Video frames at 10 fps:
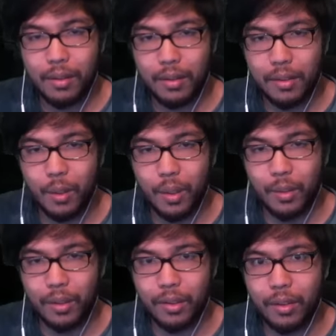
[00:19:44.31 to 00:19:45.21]
This newest
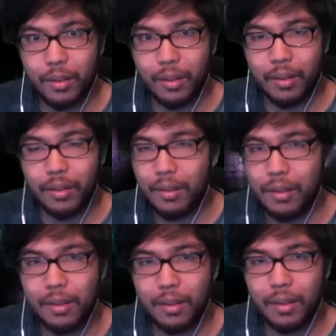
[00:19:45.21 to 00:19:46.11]
one's so good,
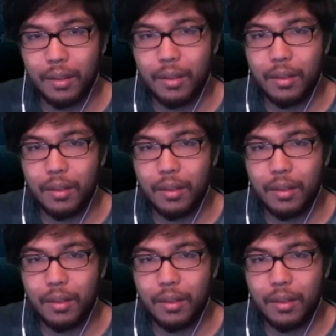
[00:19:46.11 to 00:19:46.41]
so good.